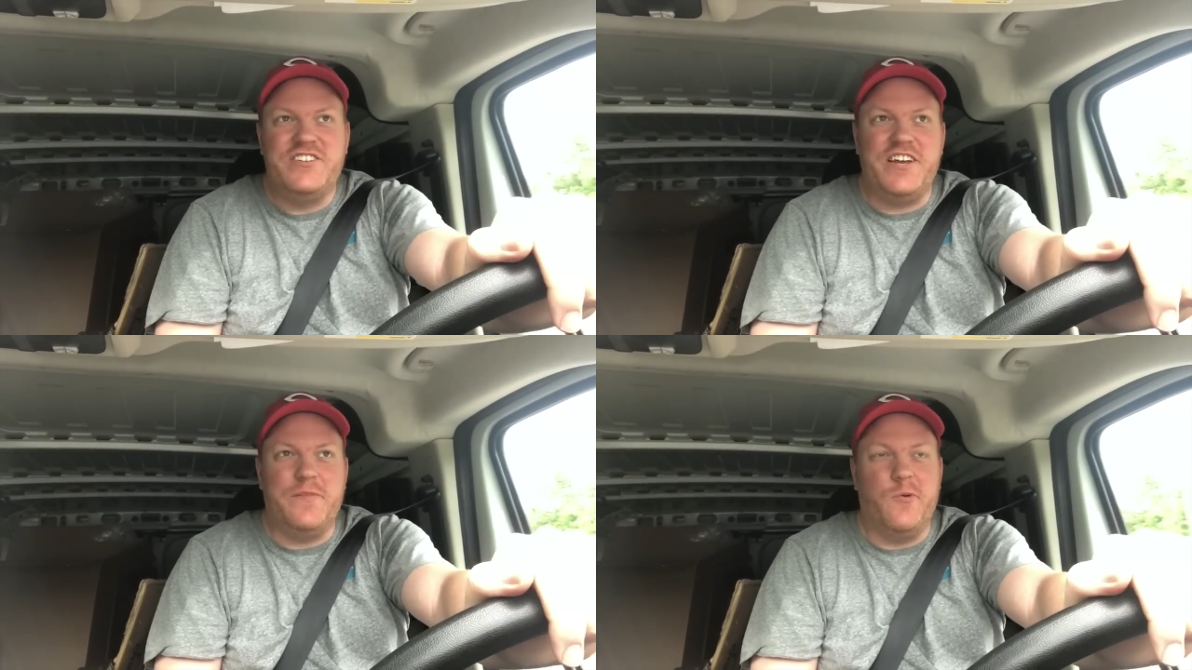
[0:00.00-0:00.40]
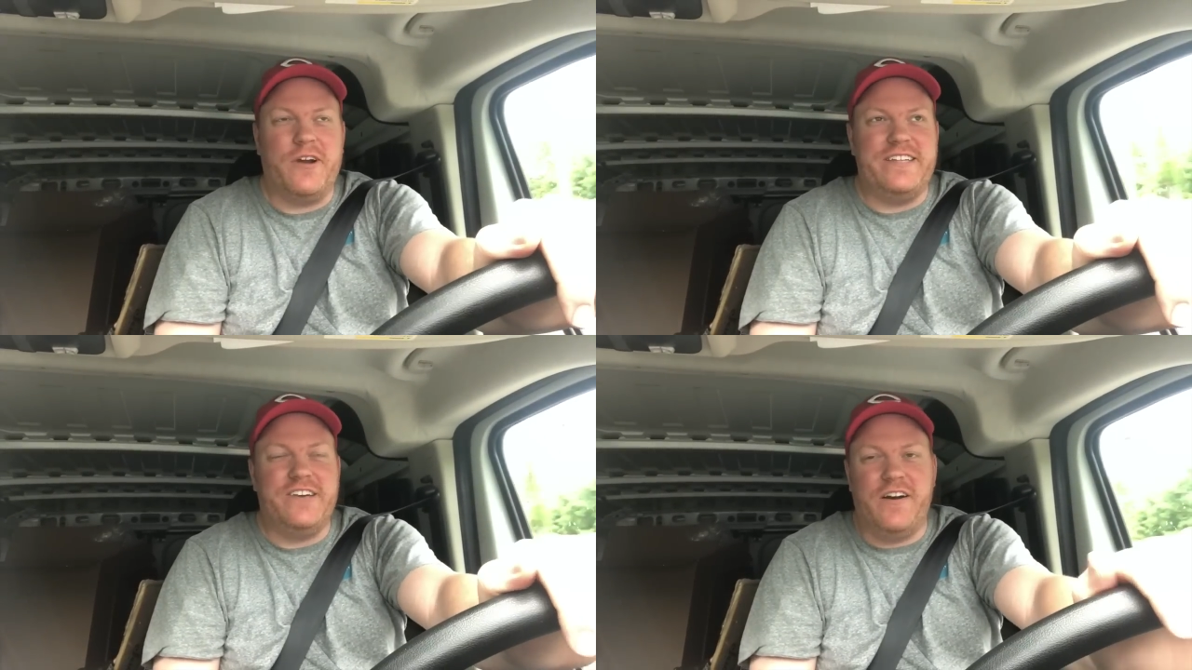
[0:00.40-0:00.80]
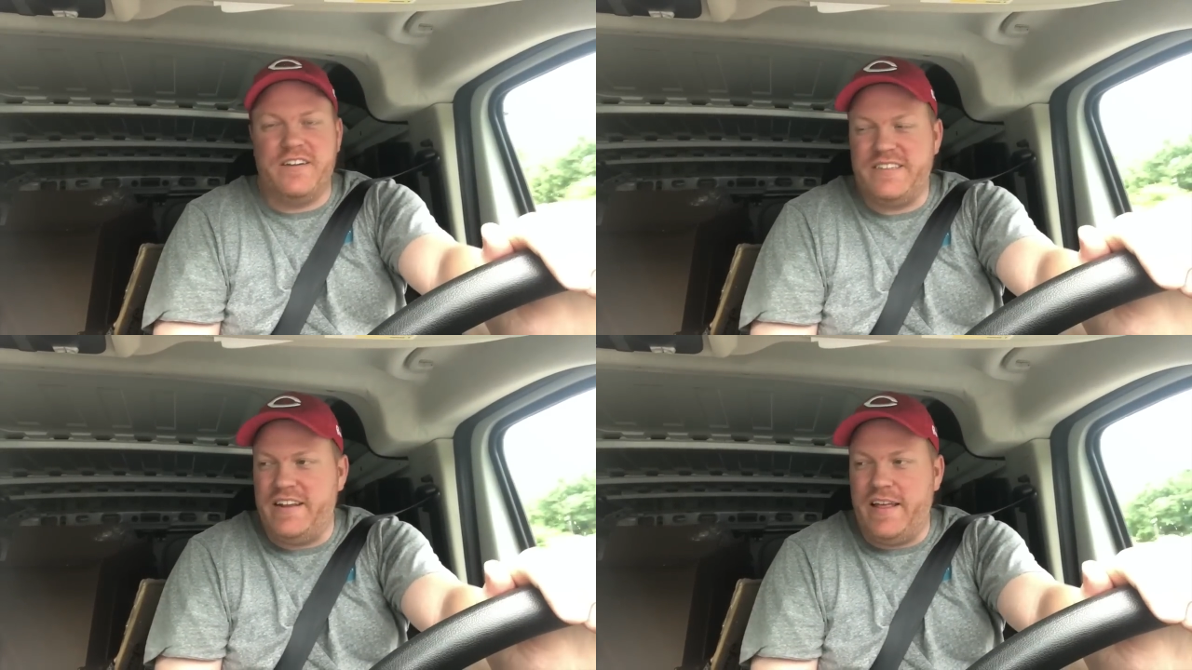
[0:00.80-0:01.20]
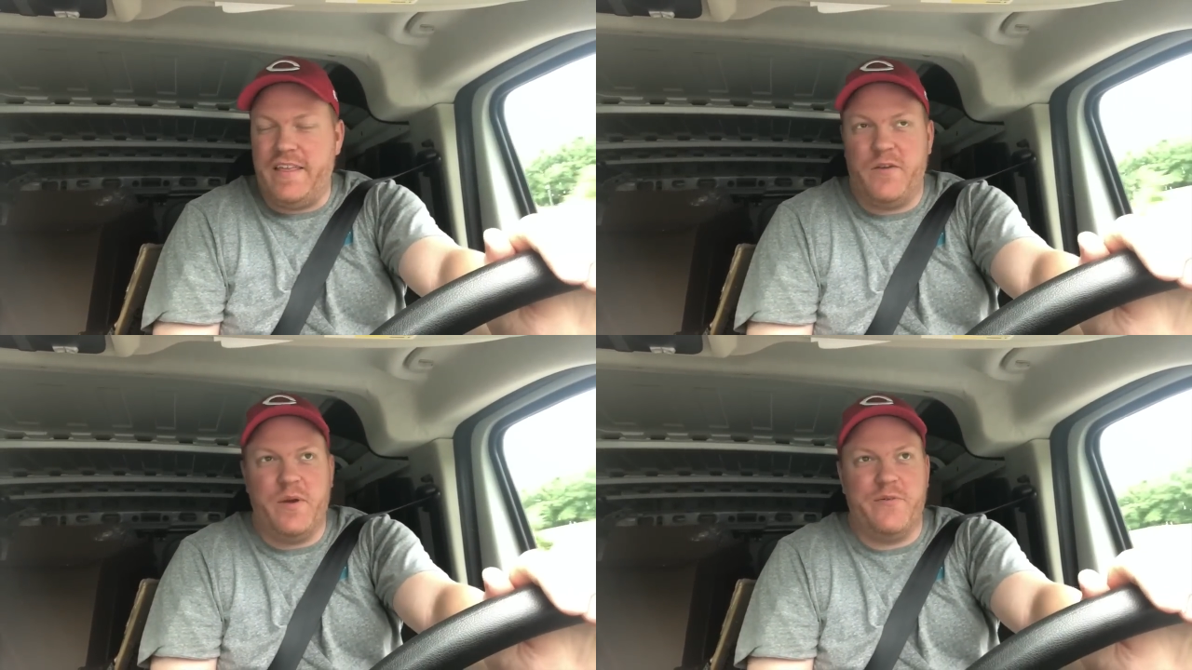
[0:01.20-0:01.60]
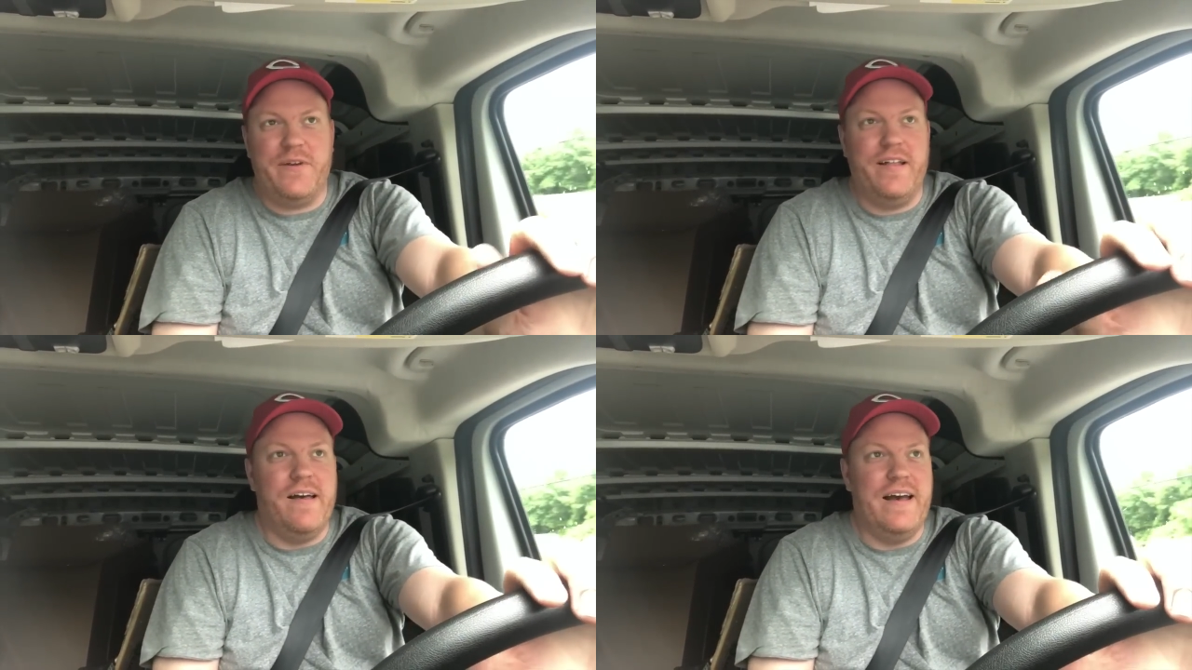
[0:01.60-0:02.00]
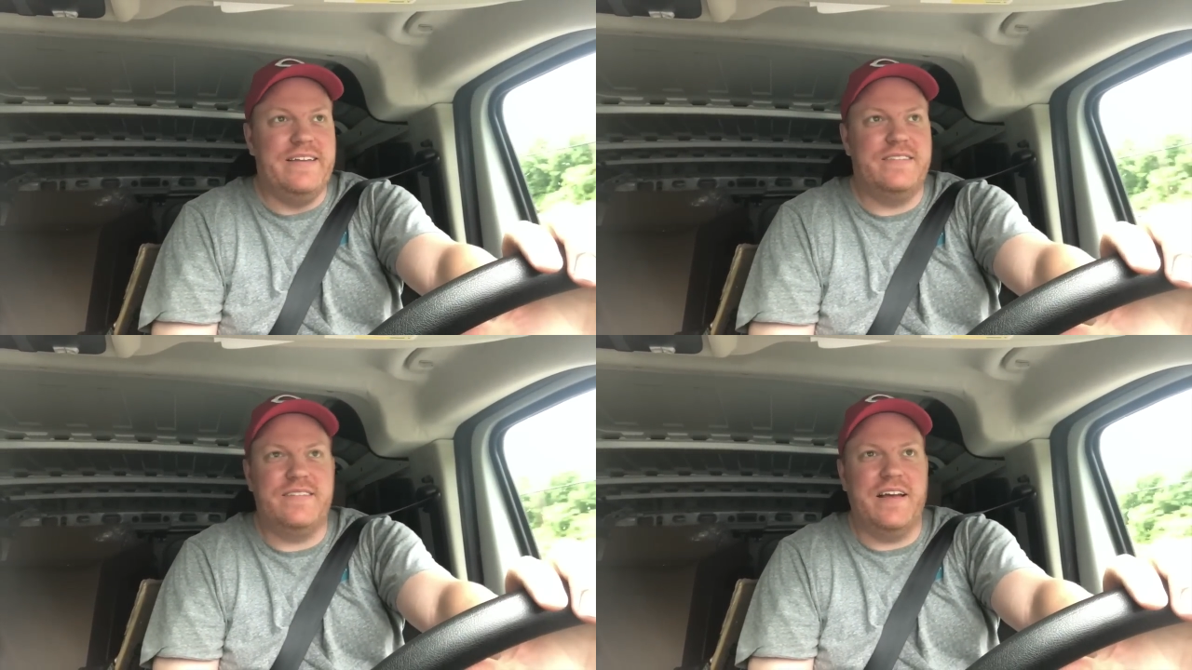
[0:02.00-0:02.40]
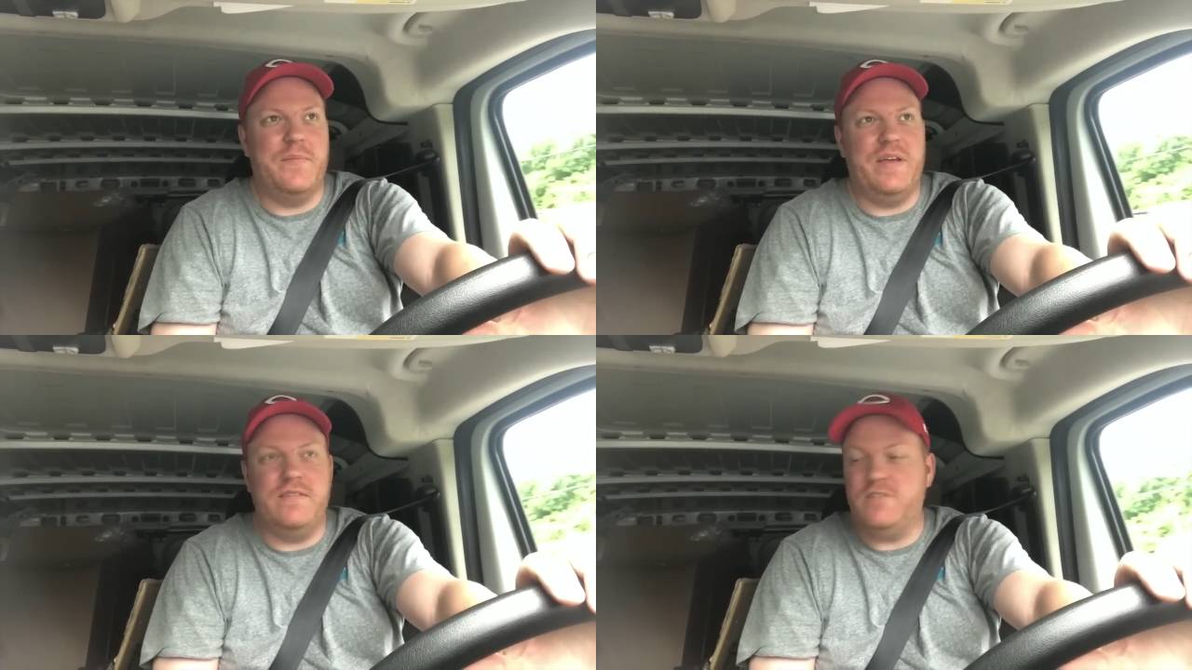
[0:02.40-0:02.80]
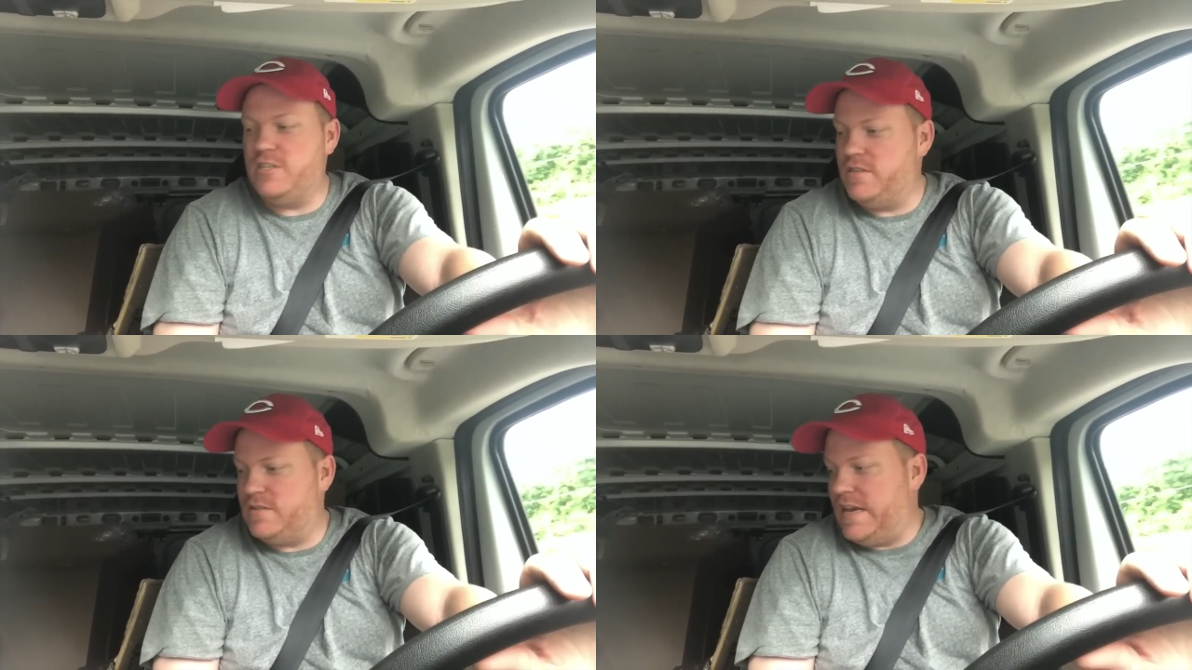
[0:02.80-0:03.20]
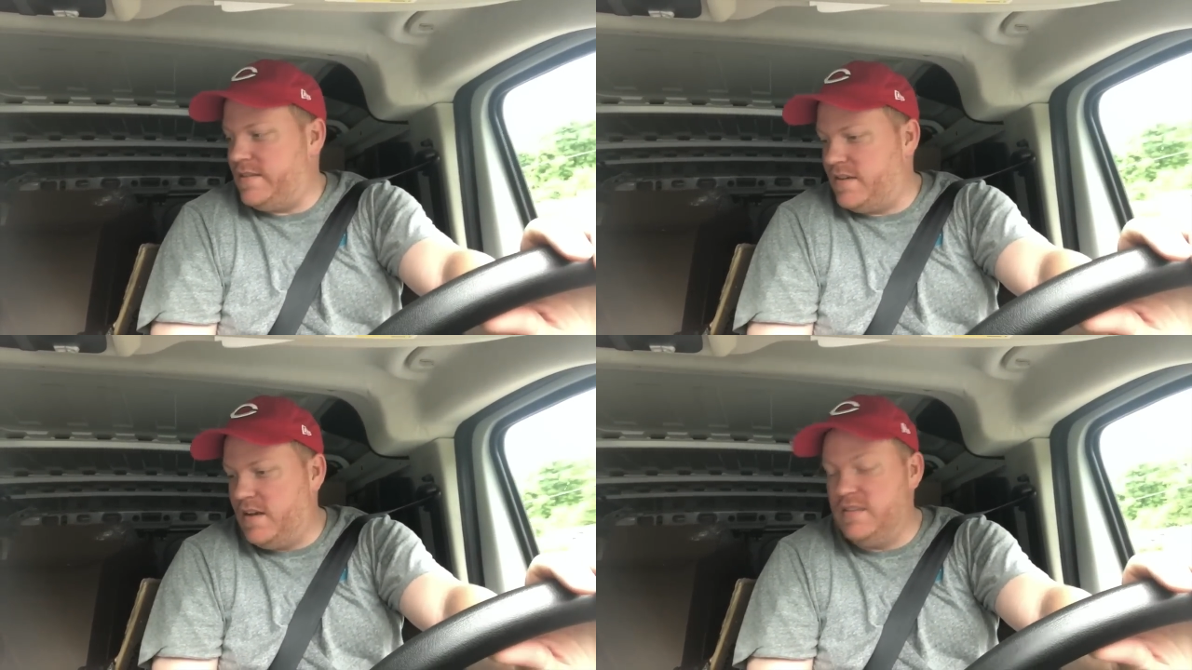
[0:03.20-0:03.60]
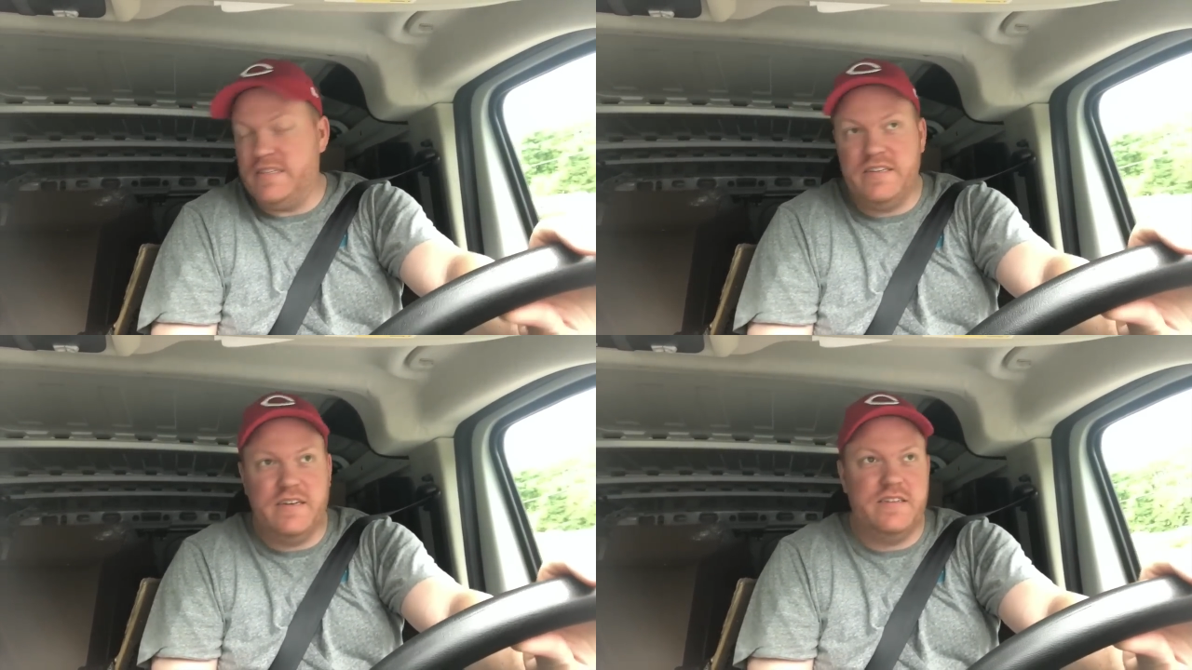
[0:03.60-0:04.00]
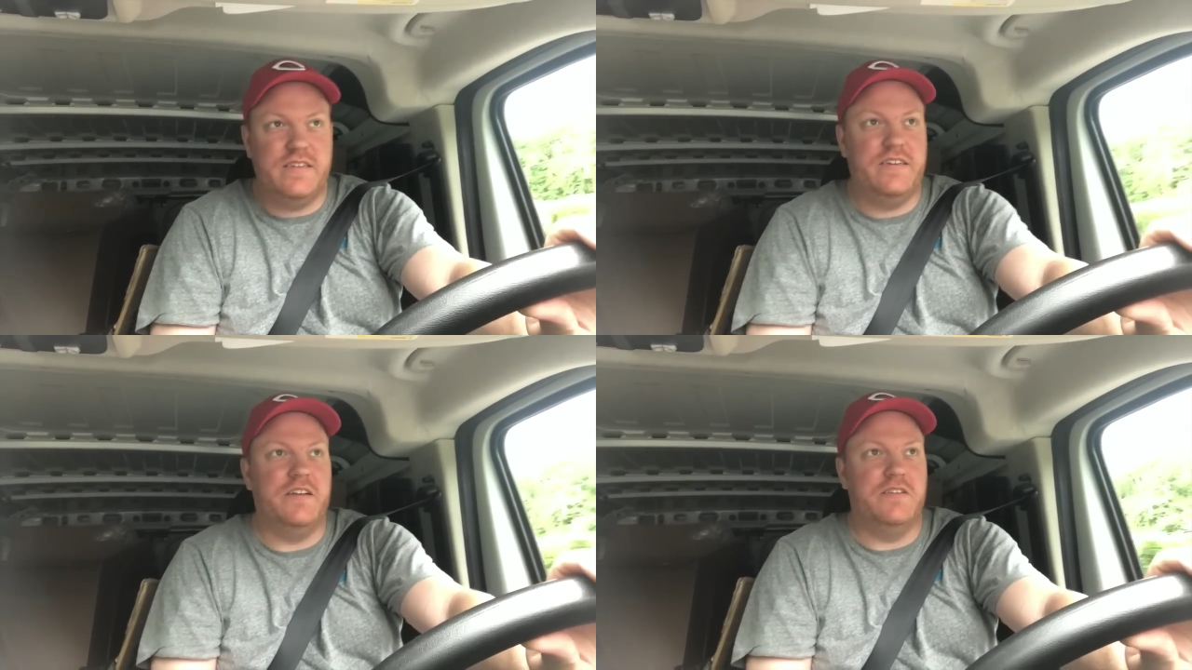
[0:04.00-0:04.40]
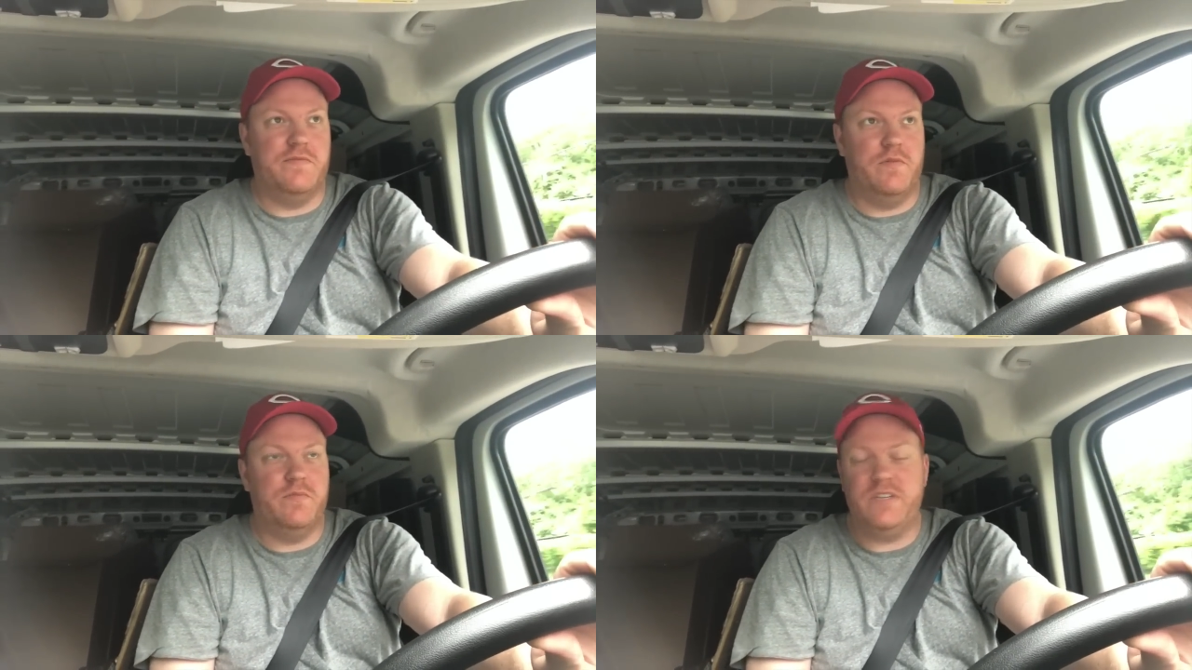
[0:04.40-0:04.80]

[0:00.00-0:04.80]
she had more guitars than I think we realized. I mean, she just had tons and tons and tons of them.